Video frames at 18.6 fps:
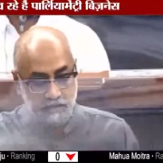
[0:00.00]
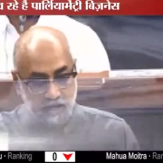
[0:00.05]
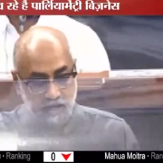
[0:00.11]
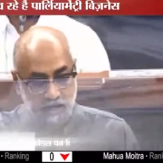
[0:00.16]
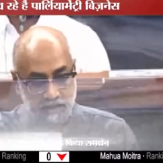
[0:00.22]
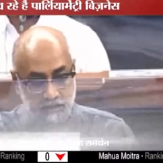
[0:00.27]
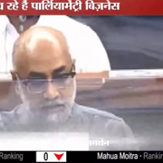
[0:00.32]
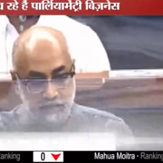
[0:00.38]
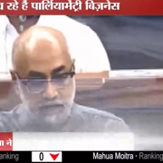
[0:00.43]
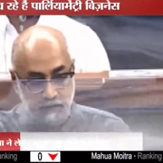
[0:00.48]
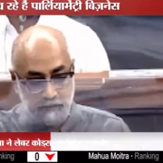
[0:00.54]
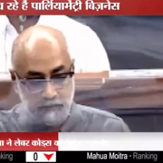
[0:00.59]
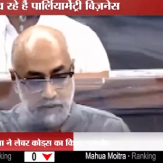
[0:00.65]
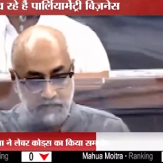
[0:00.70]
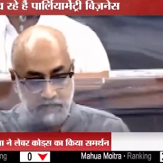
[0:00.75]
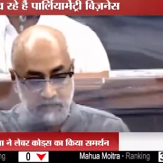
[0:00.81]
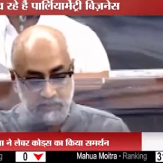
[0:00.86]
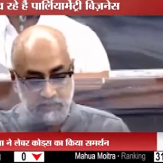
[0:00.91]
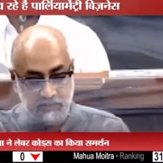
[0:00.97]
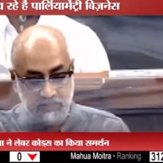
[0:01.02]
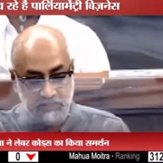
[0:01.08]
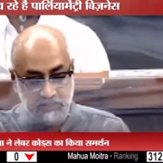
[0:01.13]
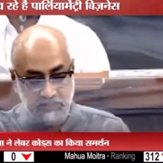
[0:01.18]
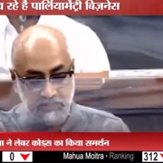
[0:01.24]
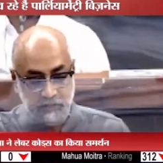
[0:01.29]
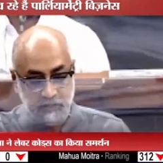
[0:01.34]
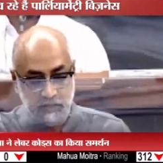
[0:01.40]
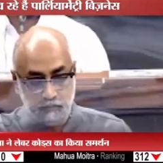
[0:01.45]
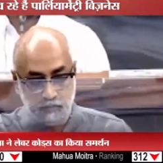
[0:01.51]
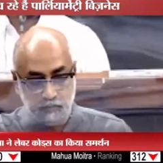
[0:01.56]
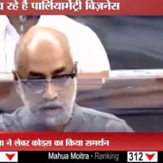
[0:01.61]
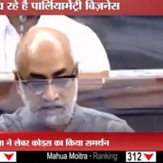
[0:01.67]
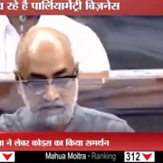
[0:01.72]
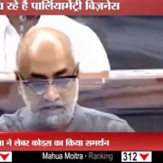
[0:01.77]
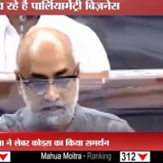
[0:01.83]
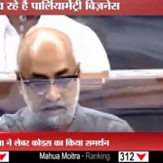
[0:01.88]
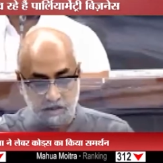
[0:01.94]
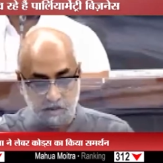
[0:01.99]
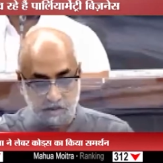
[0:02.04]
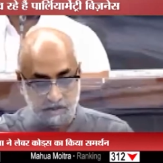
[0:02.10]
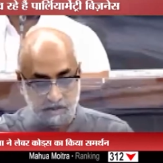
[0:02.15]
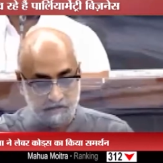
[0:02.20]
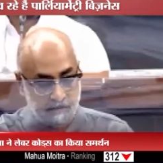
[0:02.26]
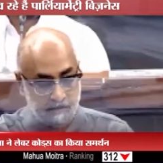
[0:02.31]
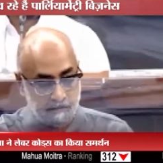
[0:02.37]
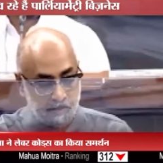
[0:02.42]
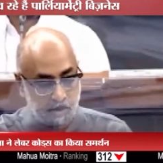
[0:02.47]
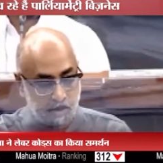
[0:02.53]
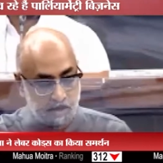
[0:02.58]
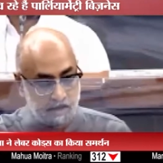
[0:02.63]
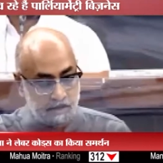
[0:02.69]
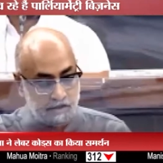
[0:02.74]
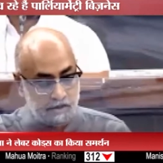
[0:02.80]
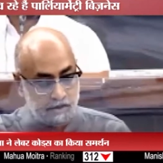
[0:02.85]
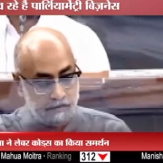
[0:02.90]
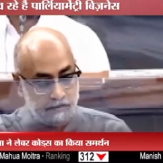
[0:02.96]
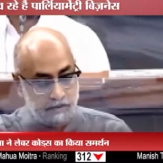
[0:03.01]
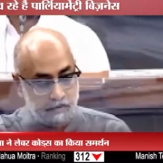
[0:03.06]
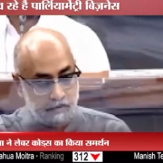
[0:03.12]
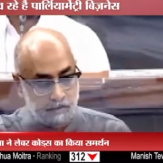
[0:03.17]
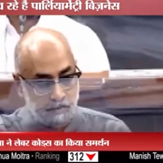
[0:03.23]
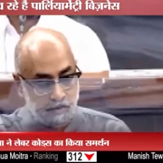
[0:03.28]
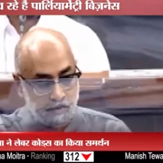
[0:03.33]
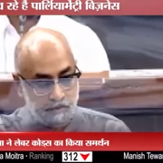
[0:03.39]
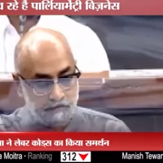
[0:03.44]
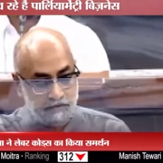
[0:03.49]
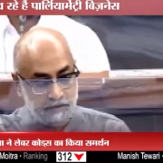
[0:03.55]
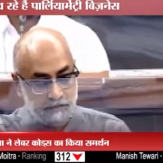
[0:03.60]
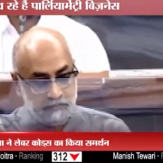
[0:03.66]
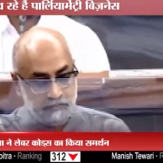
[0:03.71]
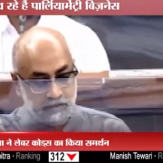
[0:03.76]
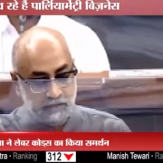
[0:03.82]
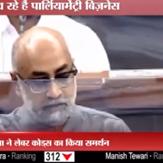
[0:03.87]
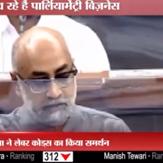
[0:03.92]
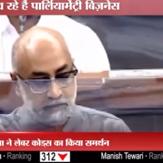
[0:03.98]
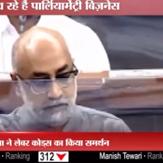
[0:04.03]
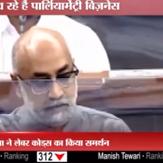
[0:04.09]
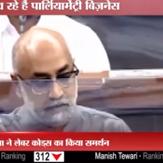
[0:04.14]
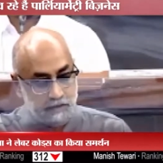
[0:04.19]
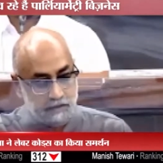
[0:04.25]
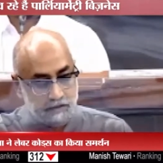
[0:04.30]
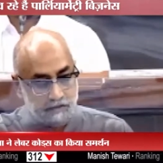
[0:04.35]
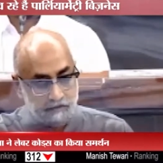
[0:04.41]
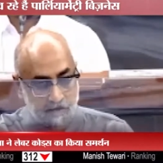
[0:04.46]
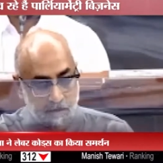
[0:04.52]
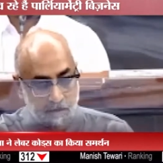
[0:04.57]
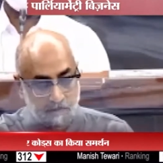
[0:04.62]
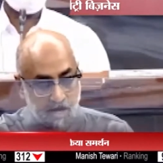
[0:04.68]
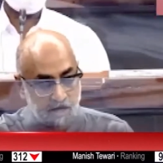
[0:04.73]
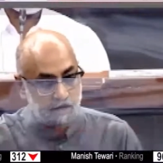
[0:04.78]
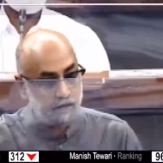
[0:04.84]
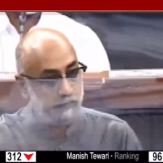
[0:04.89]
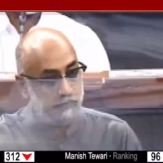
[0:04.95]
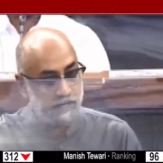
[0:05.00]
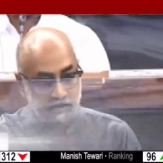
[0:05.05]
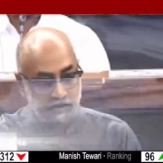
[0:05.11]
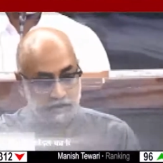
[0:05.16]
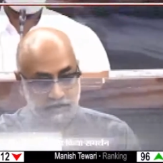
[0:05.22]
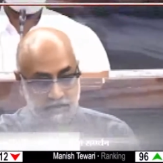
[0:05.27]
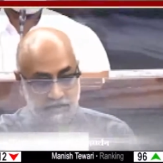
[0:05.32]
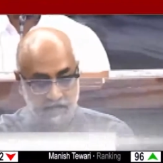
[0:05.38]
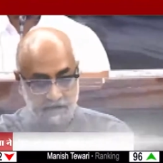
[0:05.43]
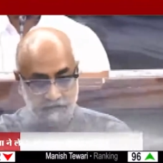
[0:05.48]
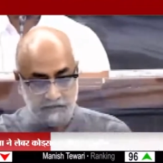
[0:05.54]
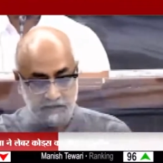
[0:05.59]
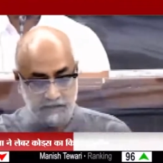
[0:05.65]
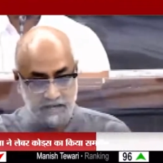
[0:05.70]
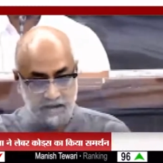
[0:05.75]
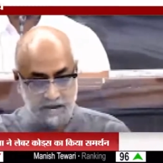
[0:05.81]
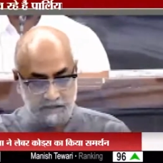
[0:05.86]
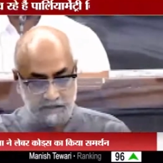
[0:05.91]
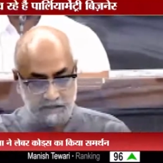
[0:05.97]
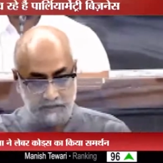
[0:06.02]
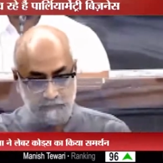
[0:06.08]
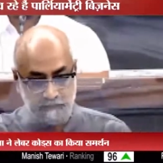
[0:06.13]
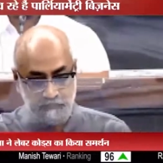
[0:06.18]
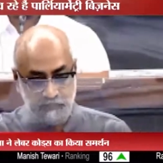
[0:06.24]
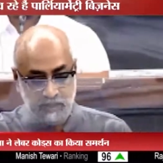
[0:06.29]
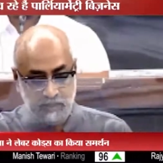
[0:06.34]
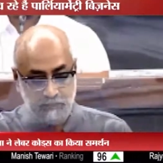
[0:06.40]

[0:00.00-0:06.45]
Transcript: where it talks about penalties, prosecution of employer should be removed from Occupation Safety Act.